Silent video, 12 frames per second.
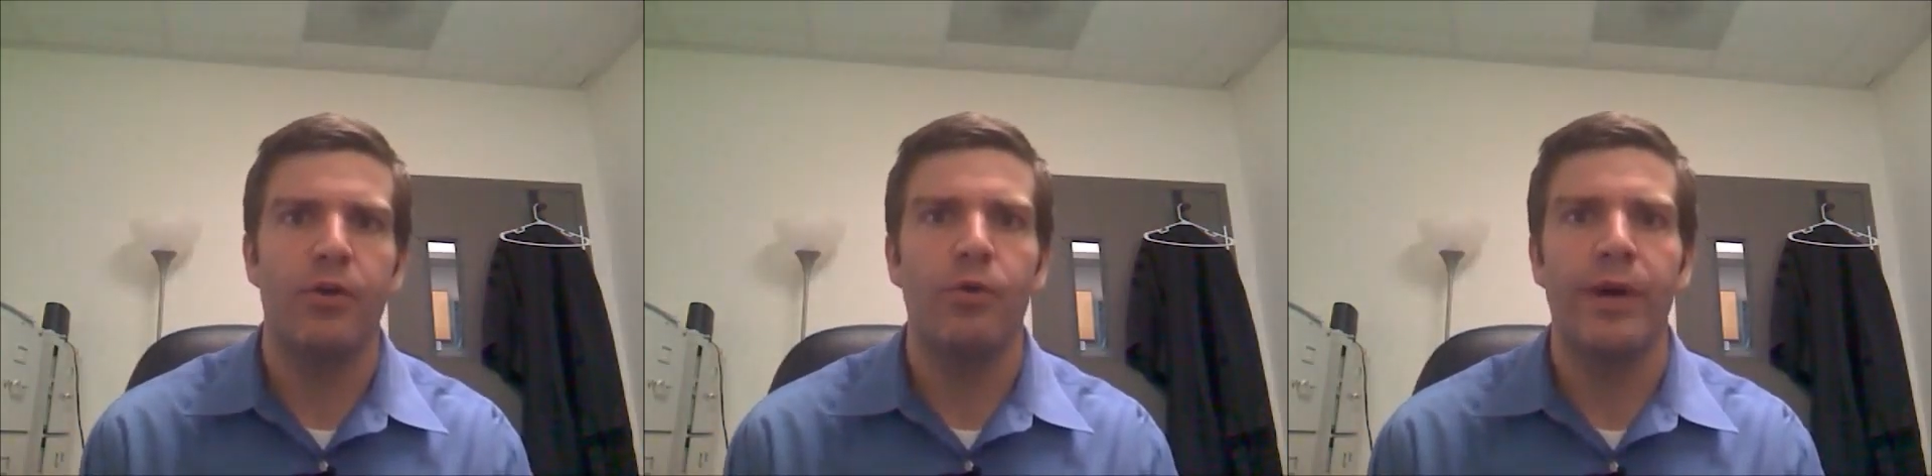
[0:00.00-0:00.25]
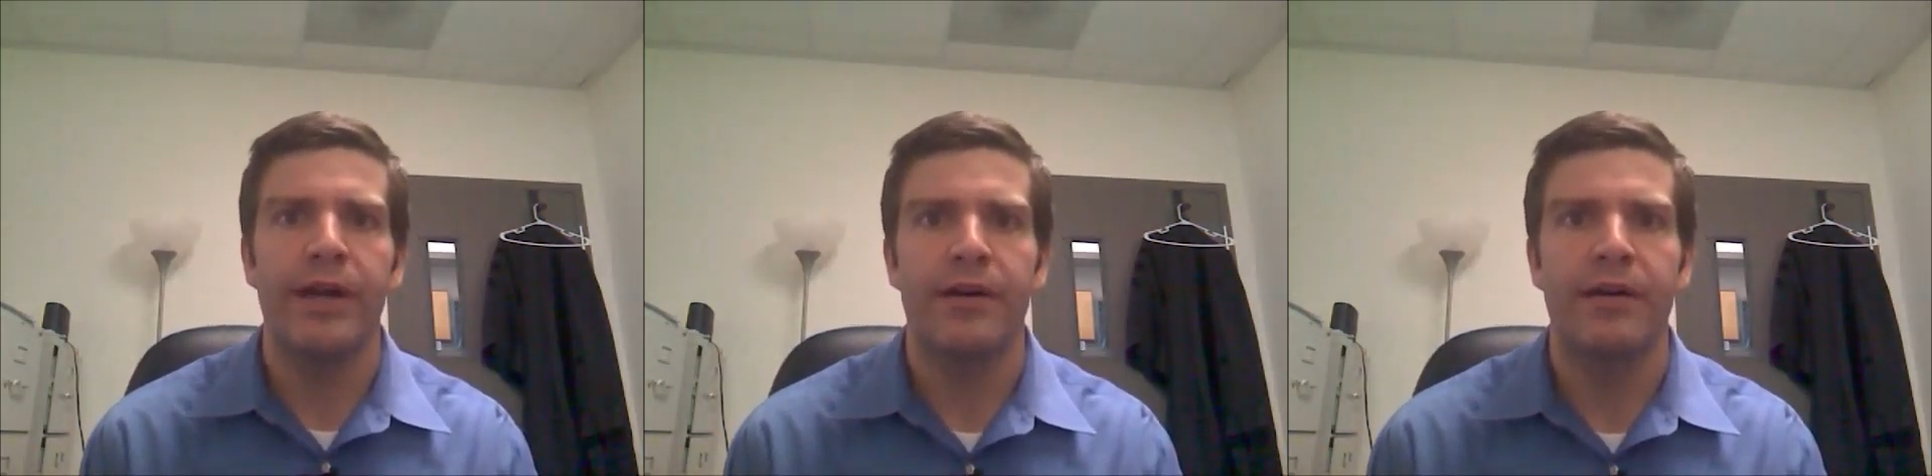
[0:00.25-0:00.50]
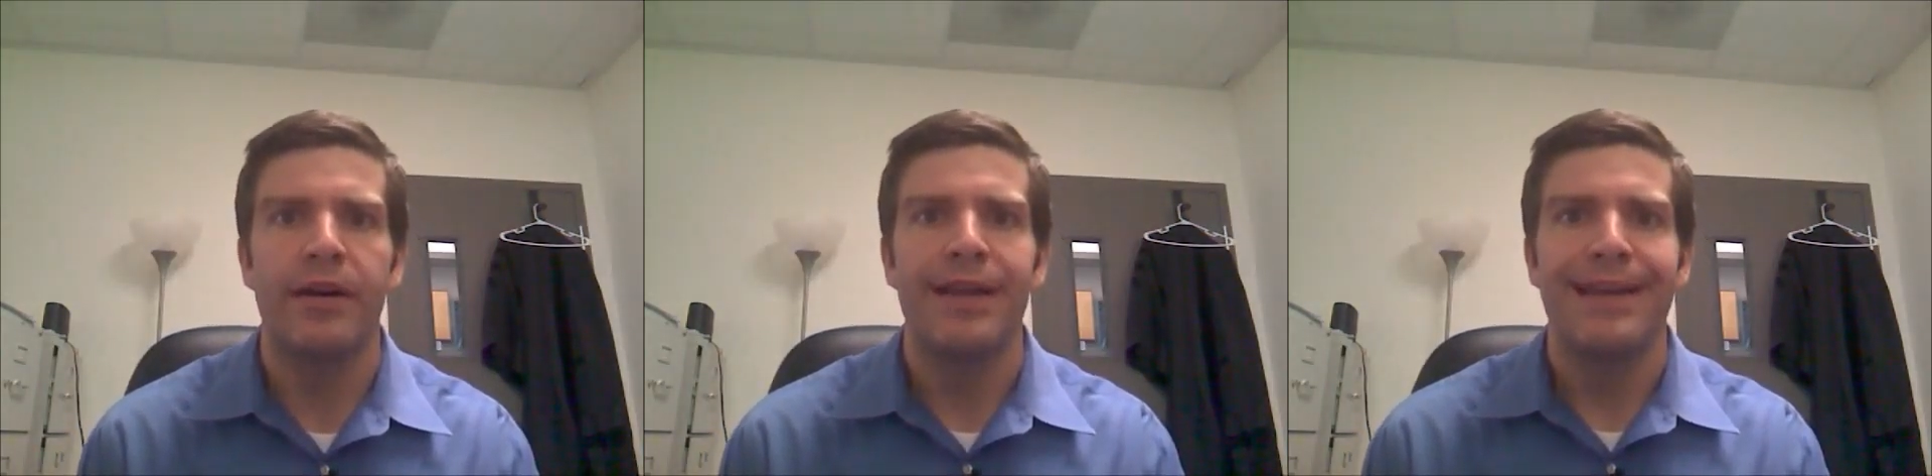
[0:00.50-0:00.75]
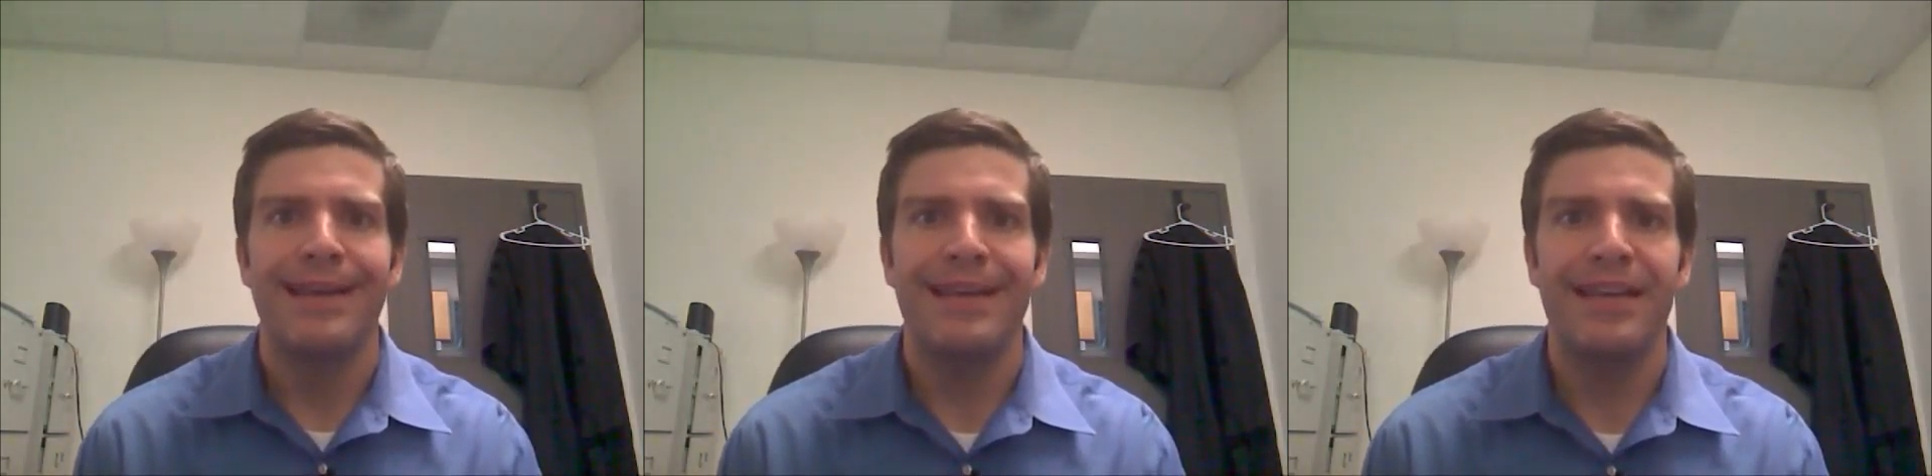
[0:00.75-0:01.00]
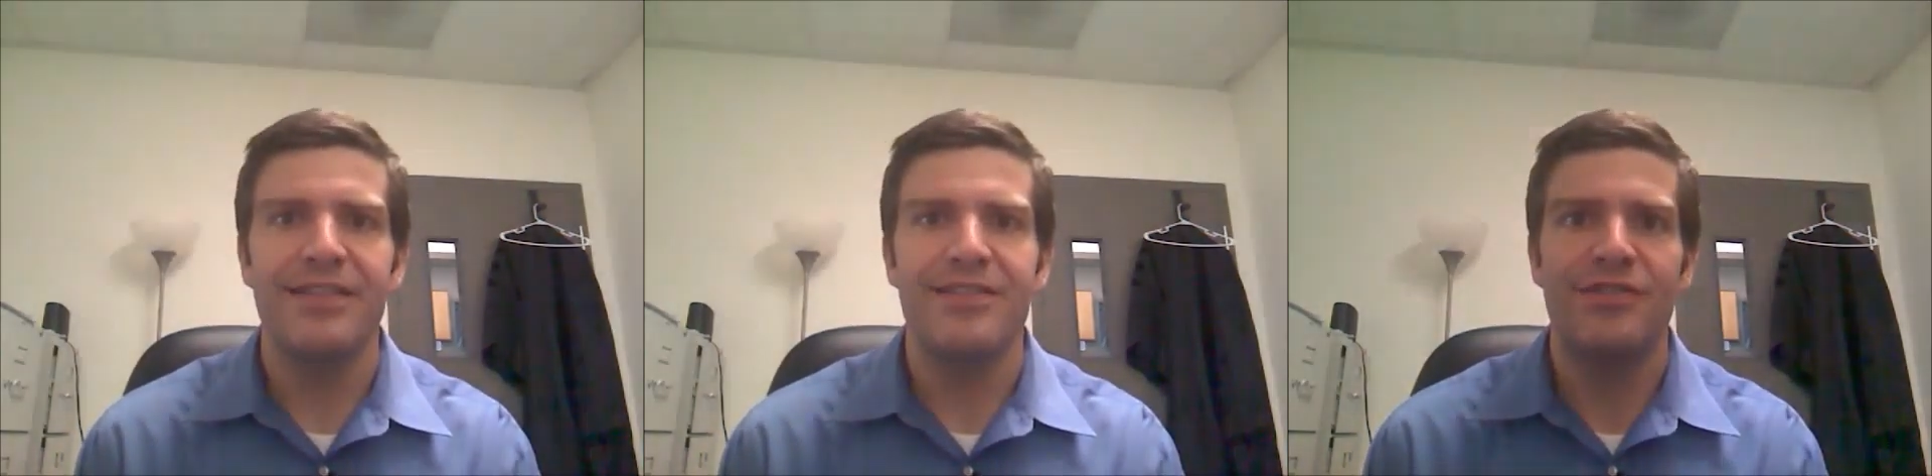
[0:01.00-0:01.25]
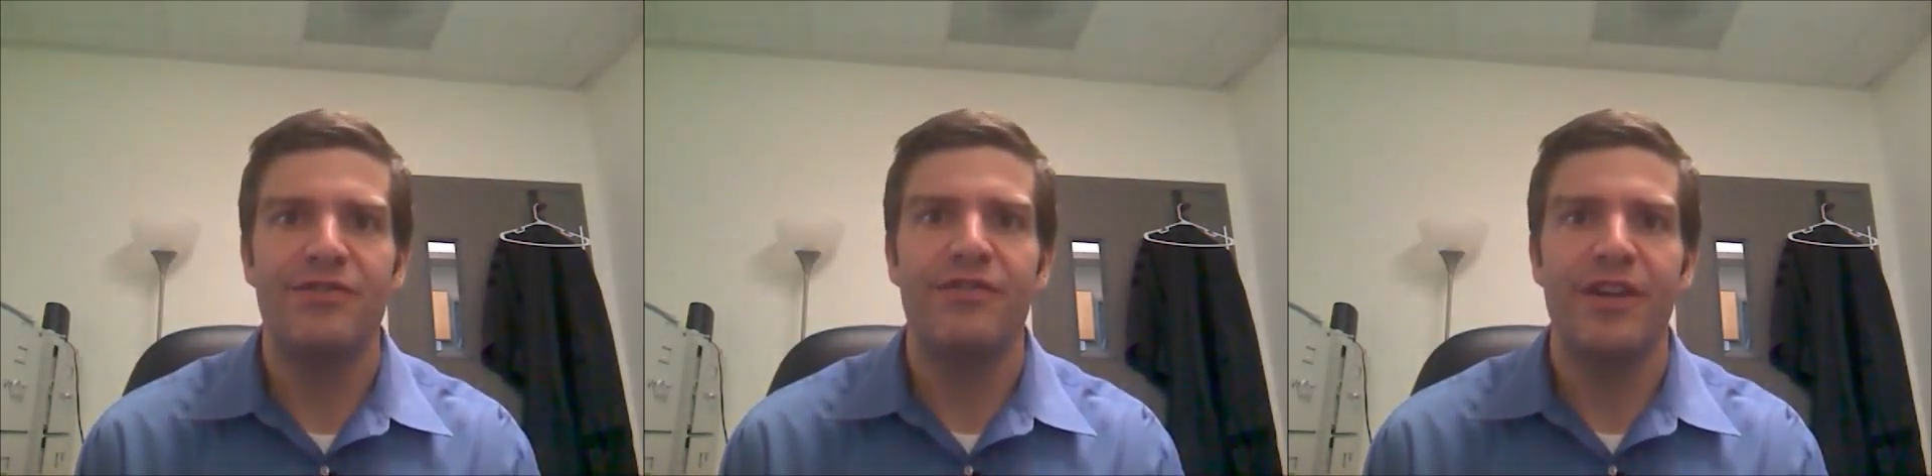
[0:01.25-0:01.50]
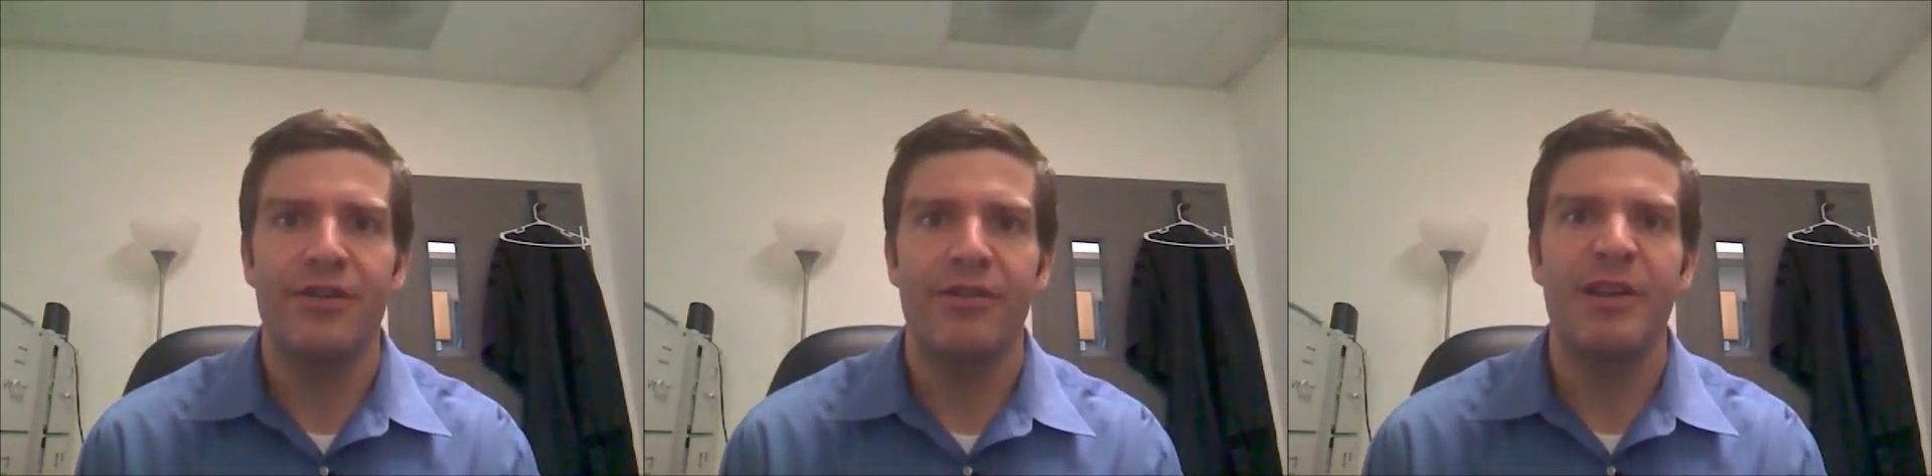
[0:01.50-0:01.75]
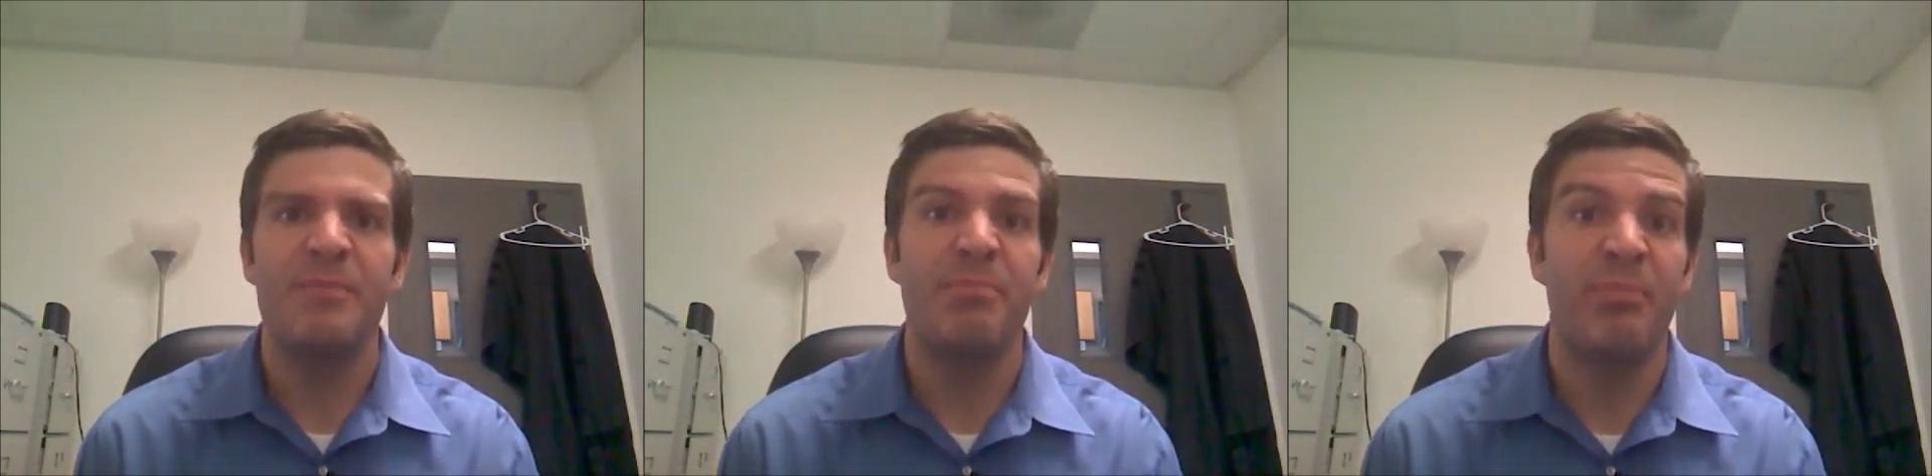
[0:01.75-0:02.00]
where his
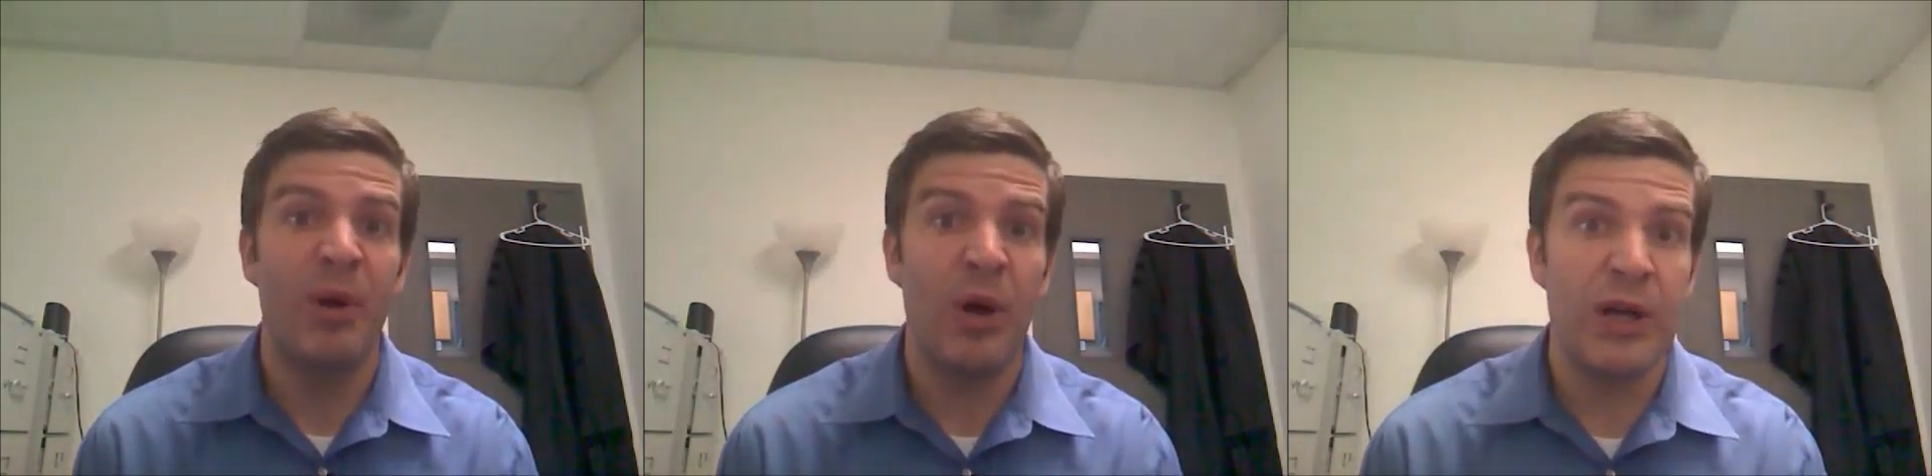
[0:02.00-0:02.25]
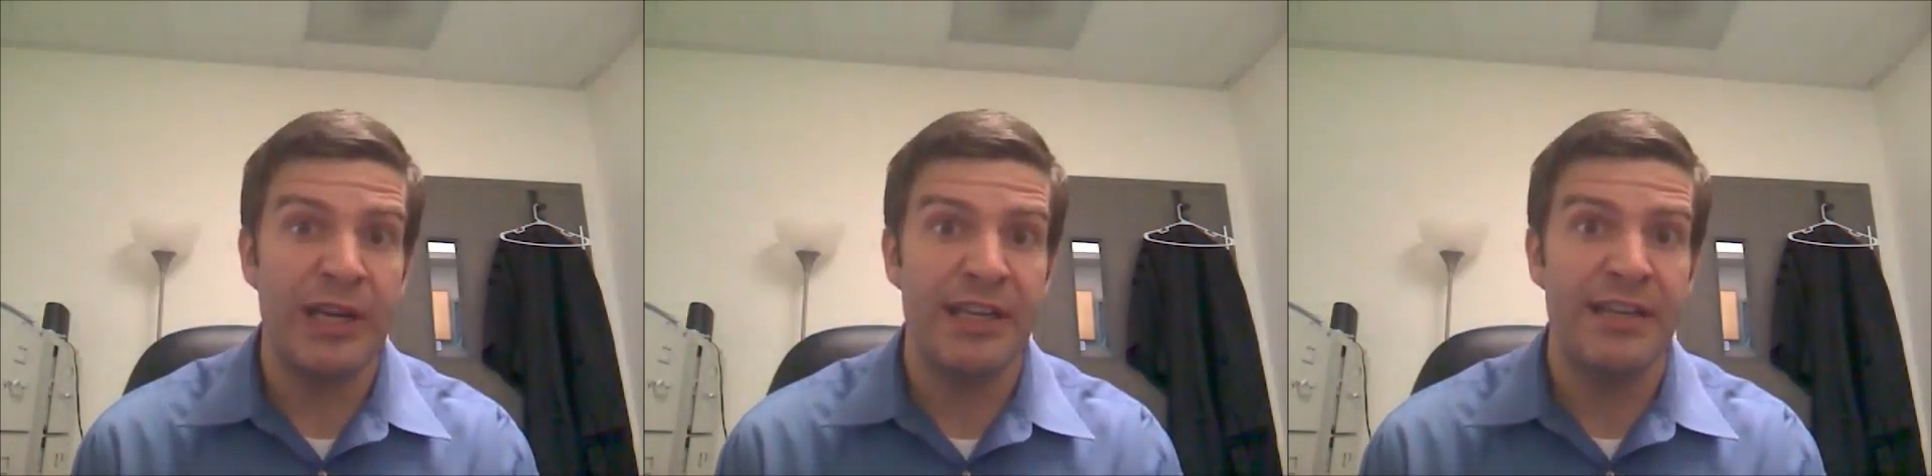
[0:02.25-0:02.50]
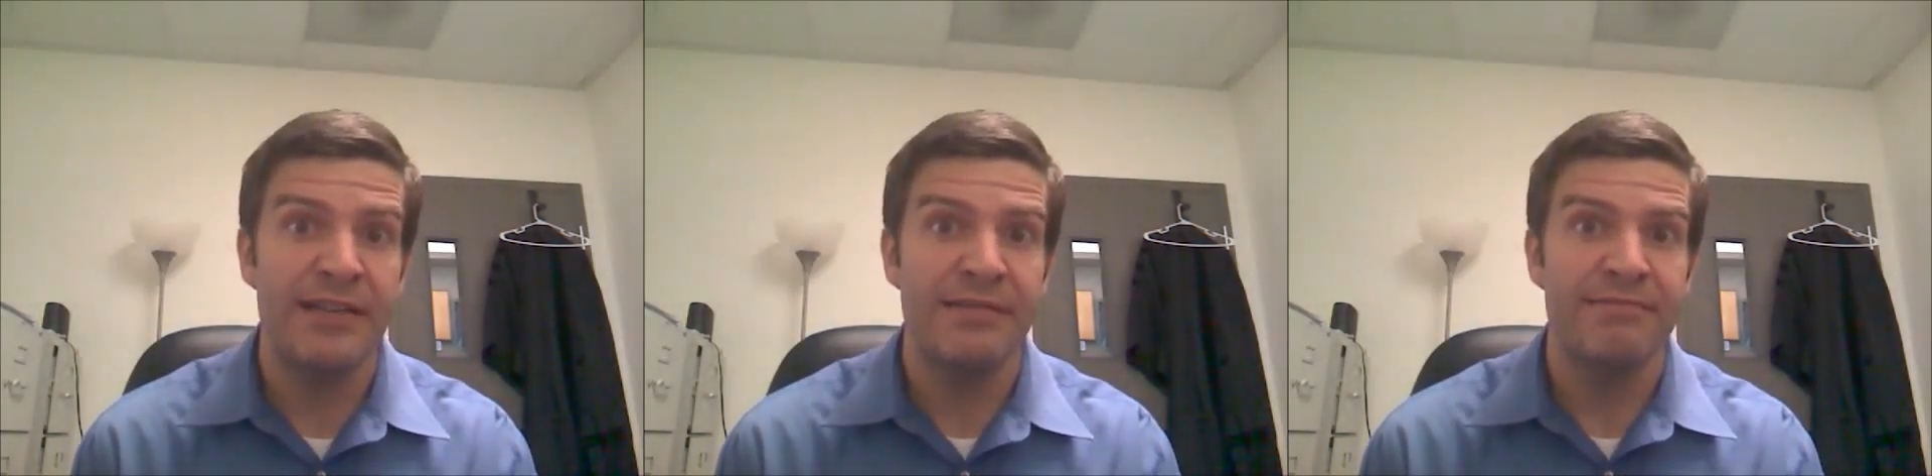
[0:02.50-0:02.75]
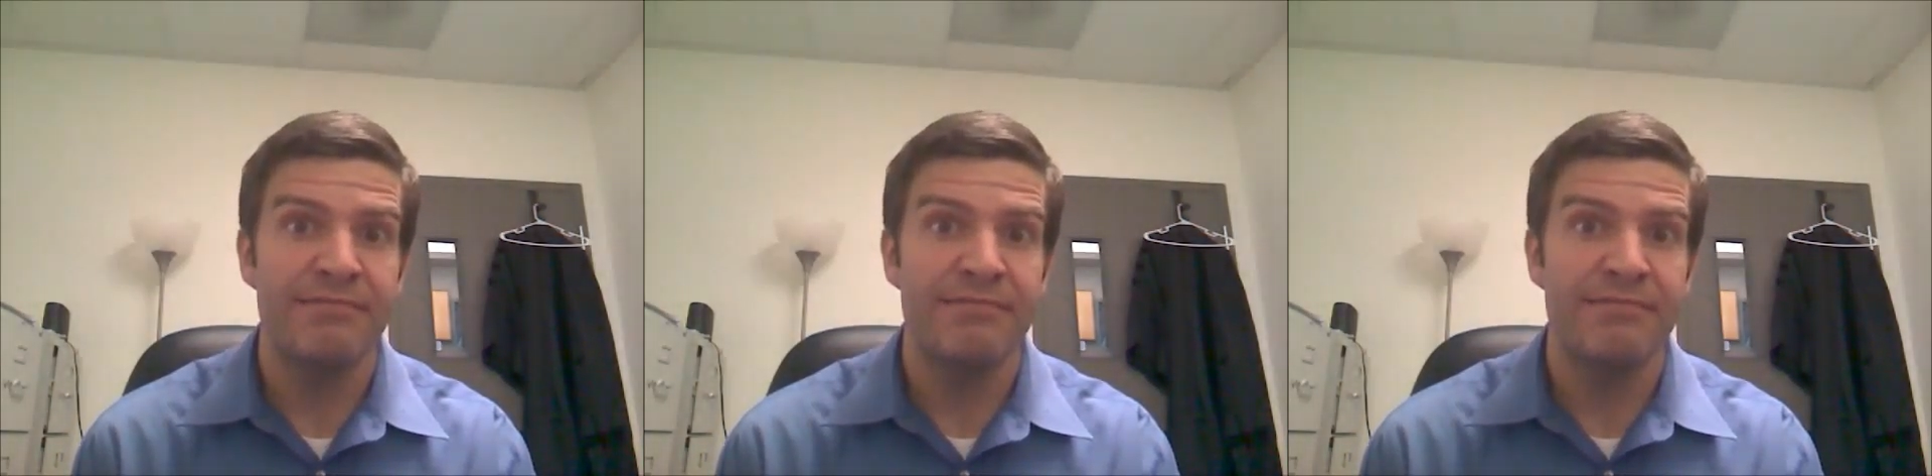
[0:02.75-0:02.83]
very body,